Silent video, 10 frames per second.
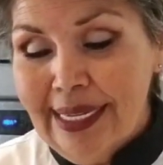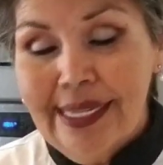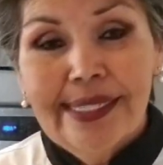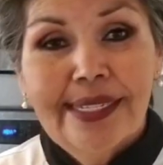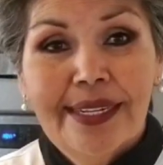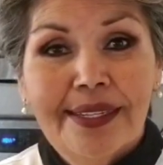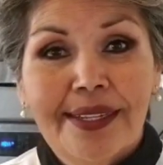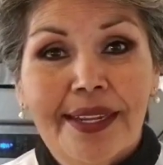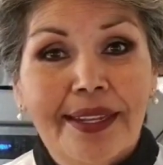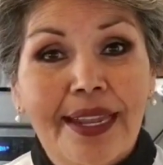it is
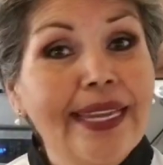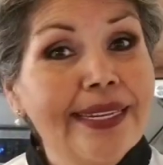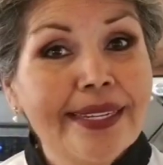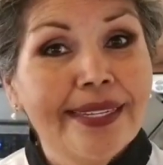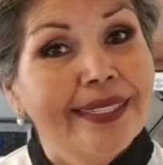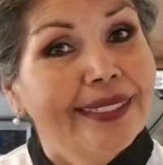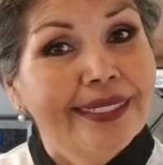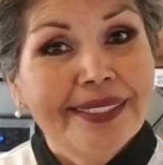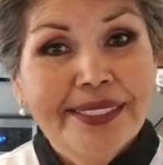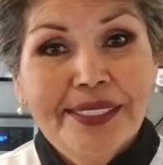the light
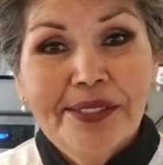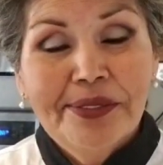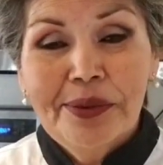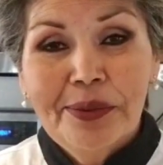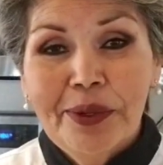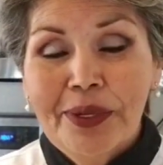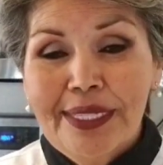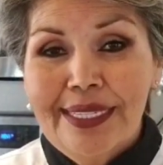of the world.